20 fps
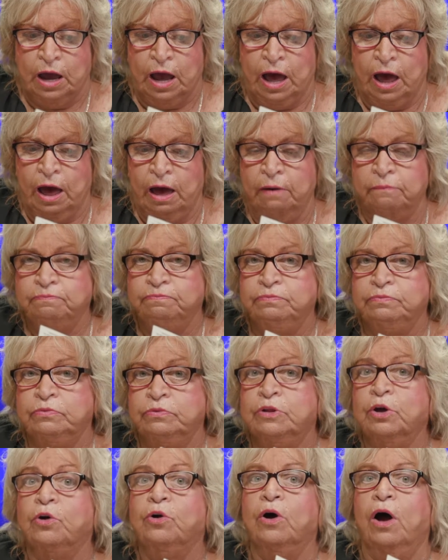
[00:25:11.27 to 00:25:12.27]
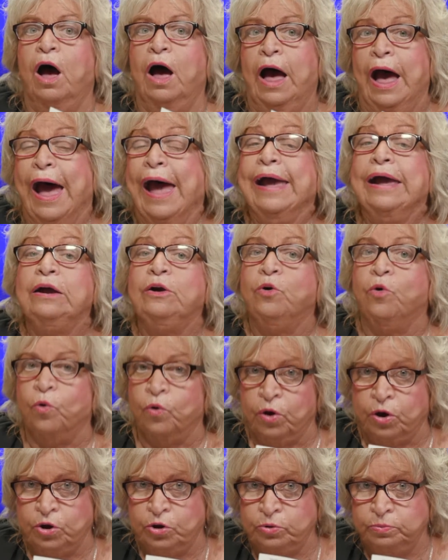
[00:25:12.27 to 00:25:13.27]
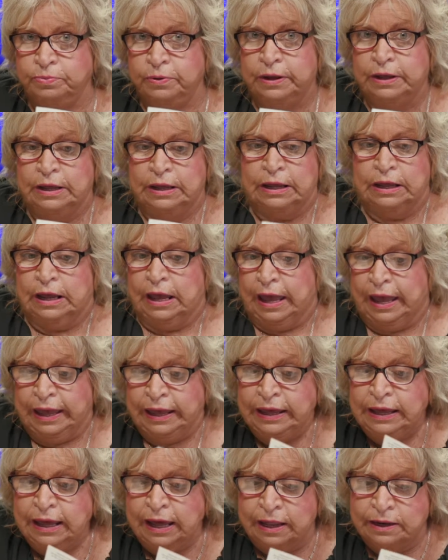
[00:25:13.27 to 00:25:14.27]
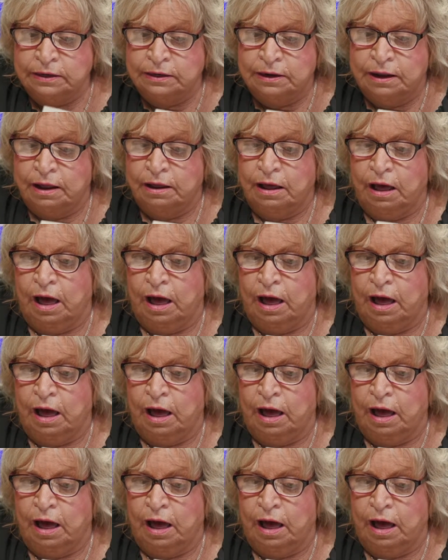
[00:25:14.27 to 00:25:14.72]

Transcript: a group in